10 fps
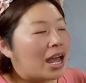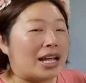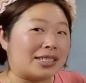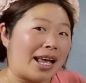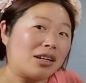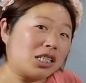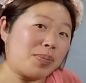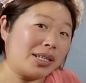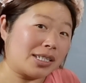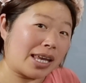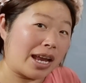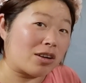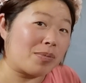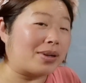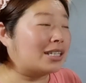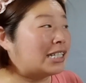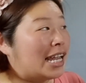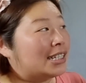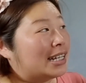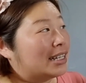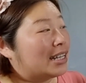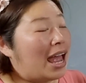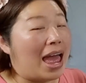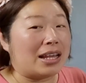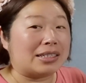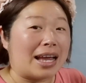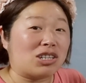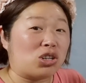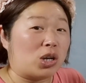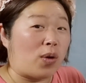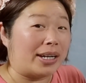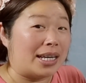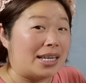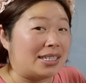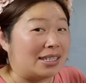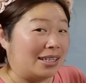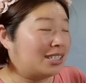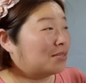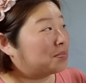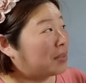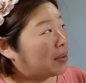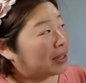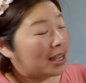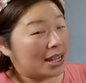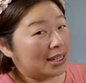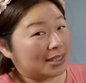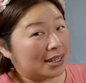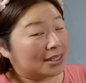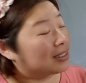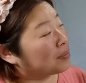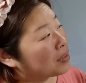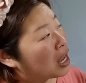It sounds a bit scary, but tens is actually quite easy. It's maybe the easiest.